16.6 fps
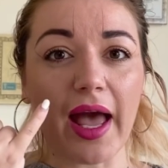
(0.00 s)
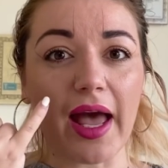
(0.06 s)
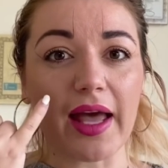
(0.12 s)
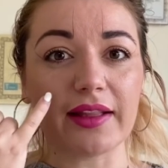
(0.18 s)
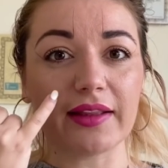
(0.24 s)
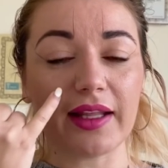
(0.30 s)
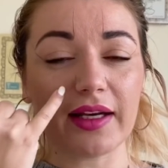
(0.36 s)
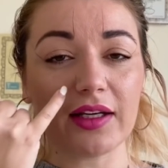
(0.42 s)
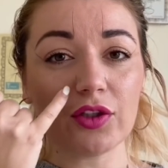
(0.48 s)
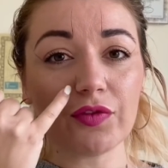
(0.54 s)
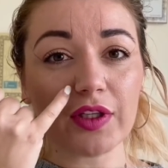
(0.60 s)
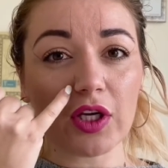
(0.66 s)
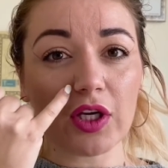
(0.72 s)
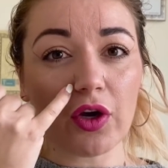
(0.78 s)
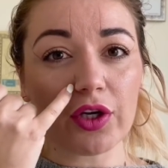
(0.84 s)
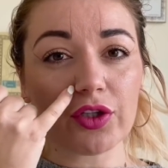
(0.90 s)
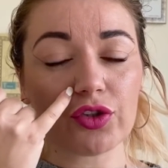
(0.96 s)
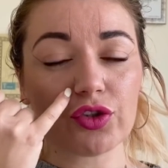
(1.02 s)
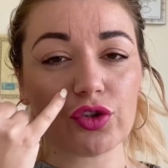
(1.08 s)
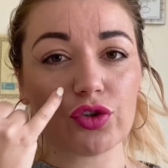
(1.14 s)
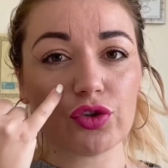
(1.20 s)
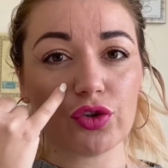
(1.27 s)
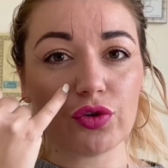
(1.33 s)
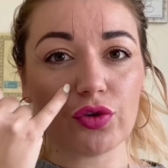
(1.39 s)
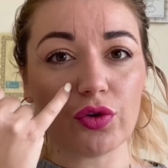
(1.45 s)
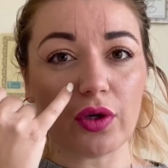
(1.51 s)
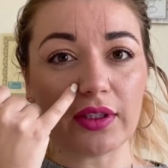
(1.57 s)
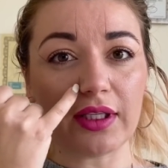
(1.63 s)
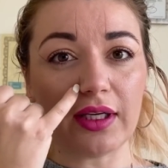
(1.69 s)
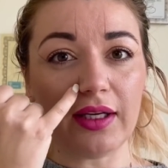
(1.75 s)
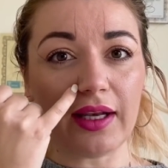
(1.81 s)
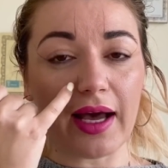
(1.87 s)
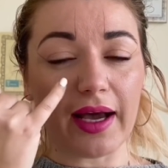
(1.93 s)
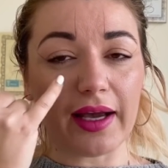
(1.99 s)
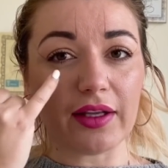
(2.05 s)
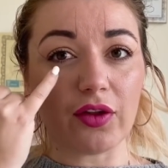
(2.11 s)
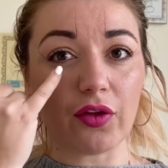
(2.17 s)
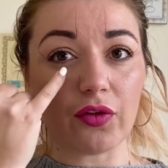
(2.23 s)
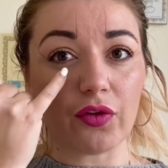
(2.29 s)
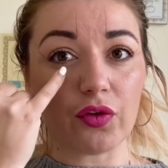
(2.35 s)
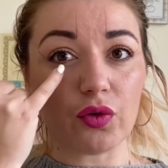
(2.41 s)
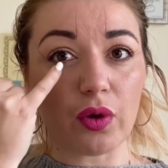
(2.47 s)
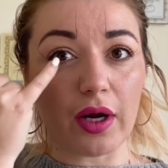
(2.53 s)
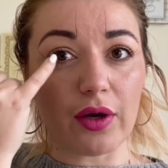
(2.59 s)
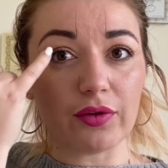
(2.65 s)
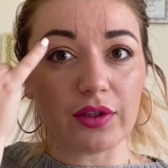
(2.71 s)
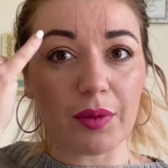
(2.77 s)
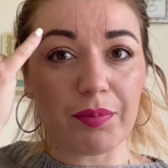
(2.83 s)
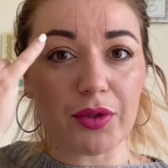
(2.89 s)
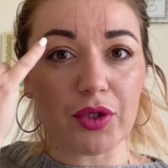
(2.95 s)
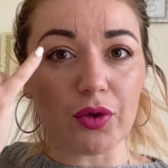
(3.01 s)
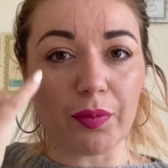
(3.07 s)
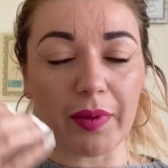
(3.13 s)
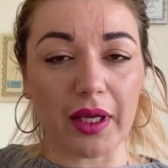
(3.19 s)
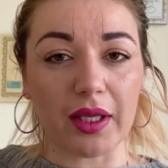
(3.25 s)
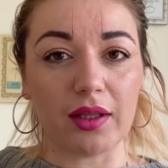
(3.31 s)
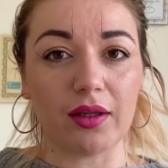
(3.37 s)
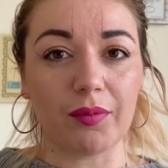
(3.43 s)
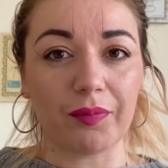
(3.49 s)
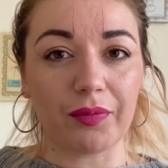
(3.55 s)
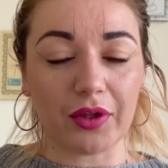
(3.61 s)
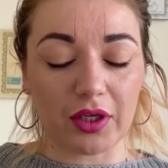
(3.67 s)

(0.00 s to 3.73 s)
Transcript: and then we're going to do the line throughout the pupil.